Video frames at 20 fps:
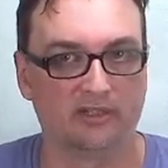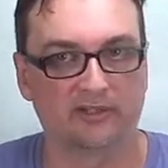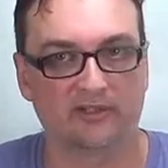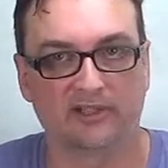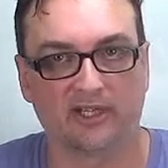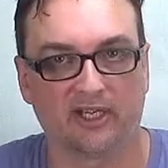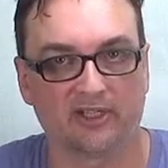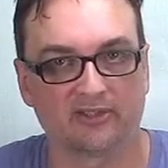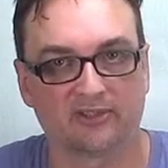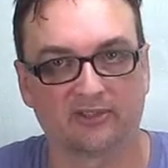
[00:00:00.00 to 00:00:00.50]

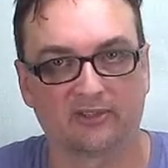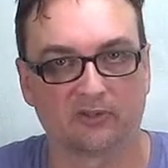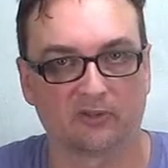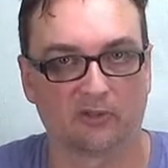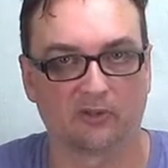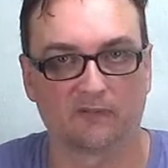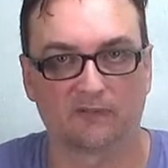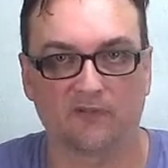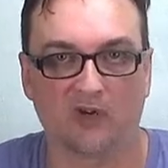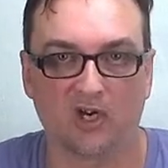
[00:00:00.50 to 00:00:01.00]
dust
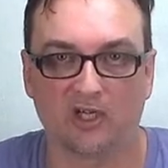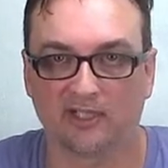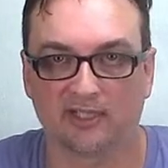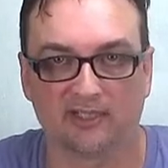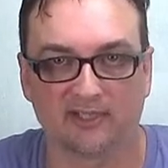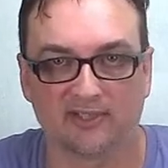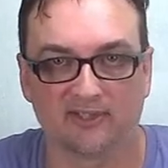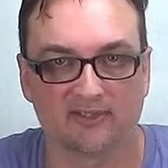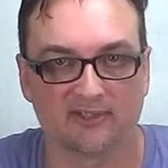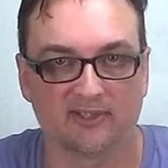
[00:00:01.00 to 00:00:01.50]
or
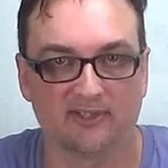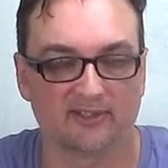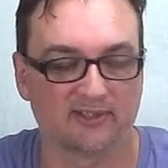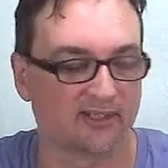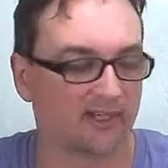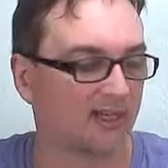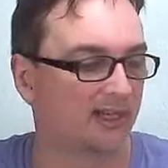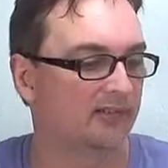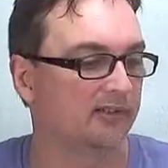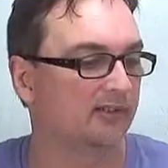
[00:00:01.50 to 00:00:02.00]
fogginess
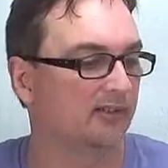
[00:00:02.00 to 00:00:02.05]
inside.